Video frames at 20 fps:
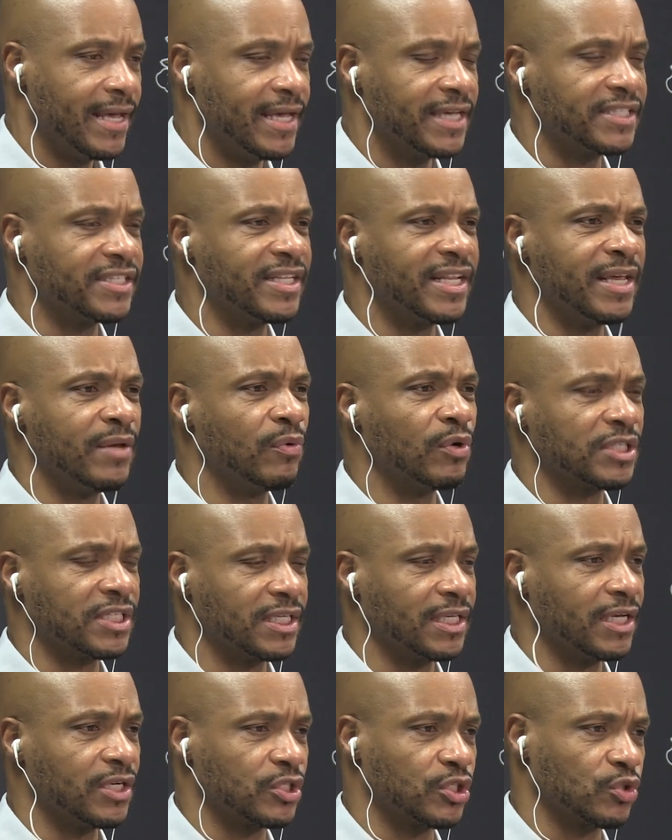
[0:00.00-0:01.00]
His knee was
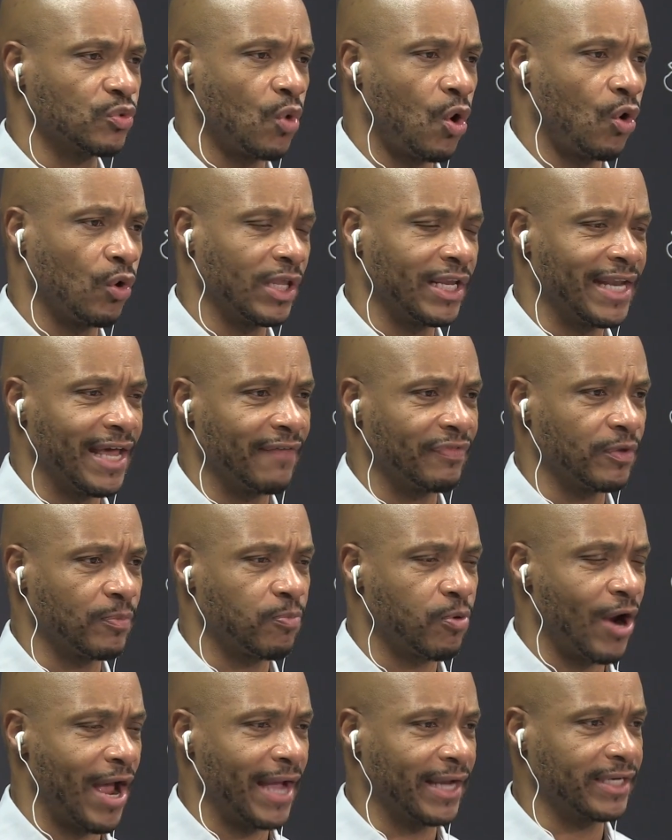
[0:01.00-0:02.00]
a little swollen after
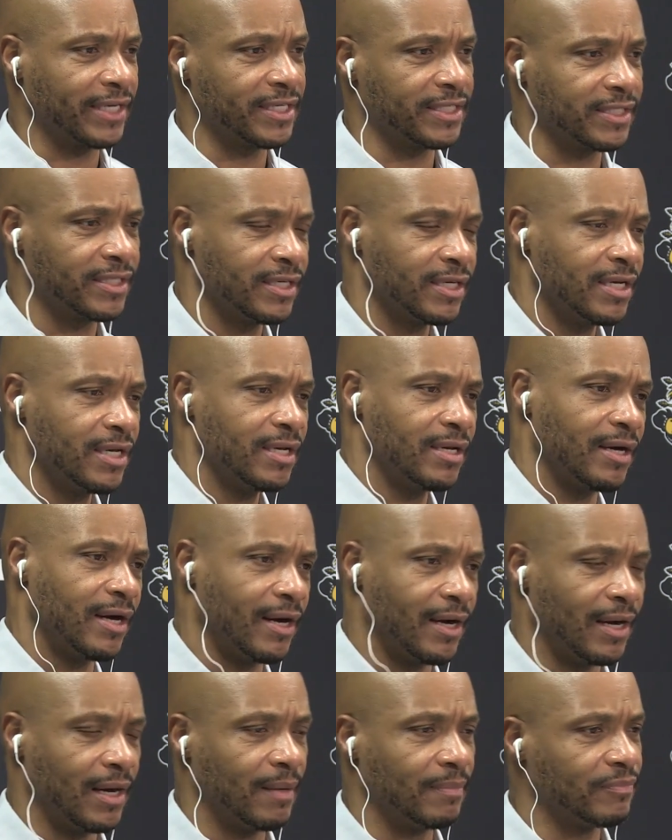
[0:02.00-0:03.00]
practice.
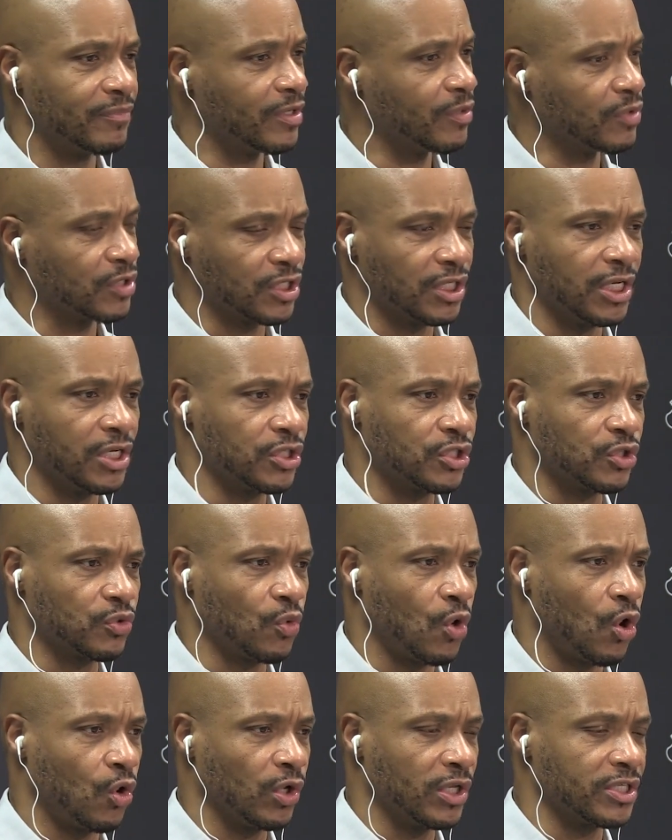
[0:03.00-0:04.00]
Um, it was a little
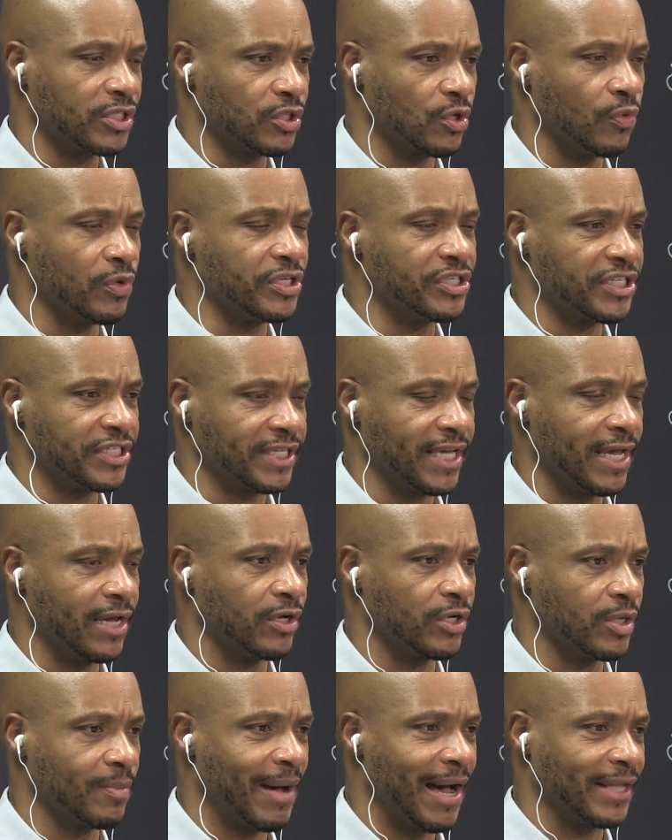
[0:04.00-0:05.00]
swollen, so we just
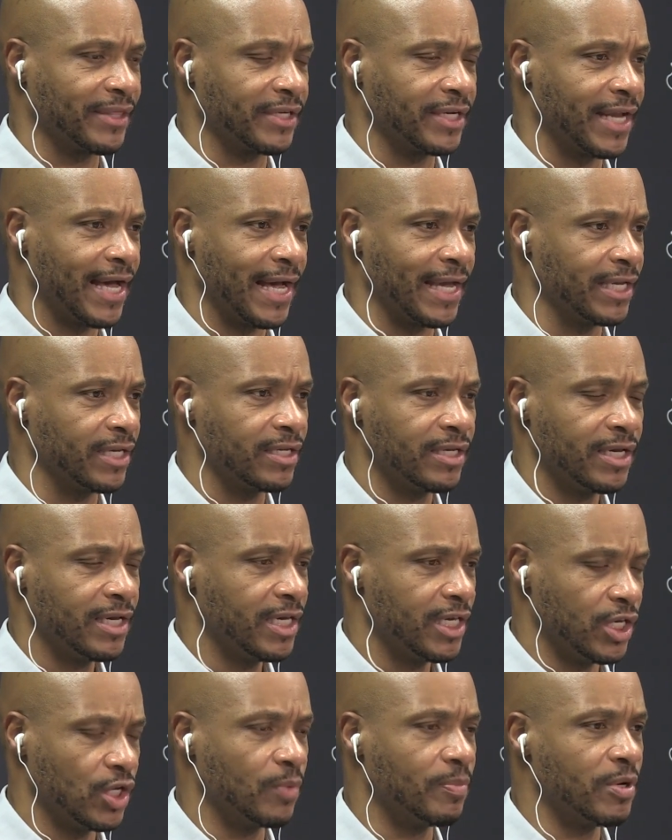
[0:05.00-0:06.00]
held him out tonight
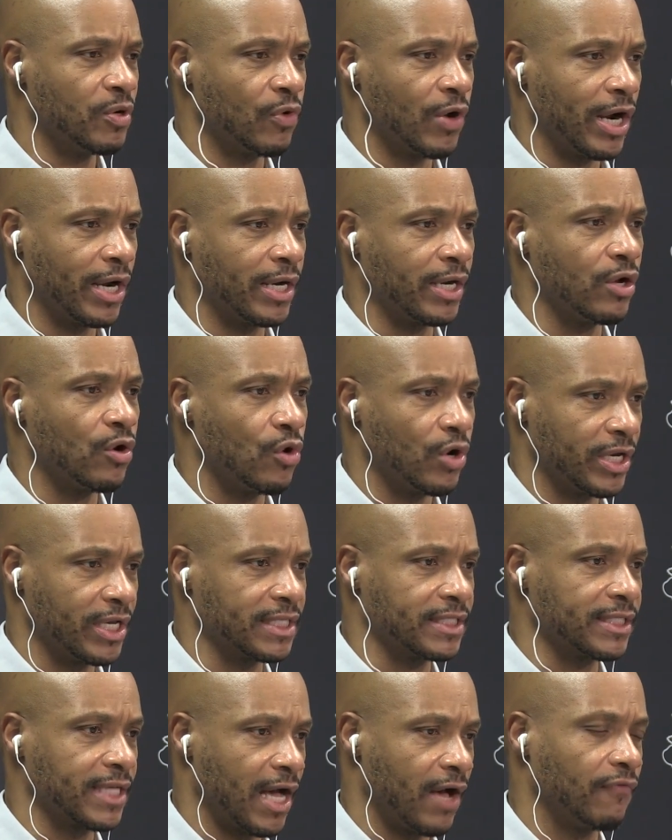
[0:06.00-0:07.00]
he'll be ready to go
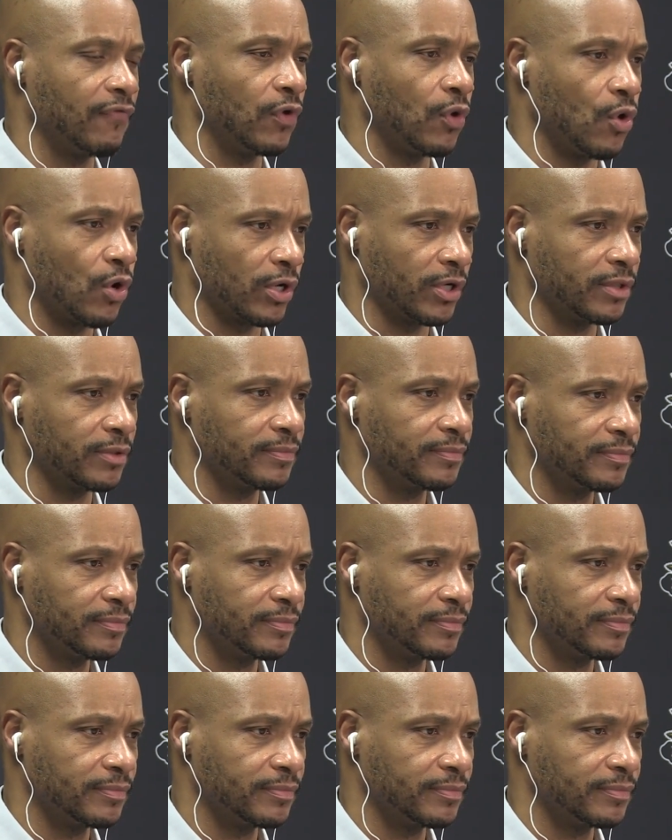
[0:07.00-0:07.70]
against South Florida.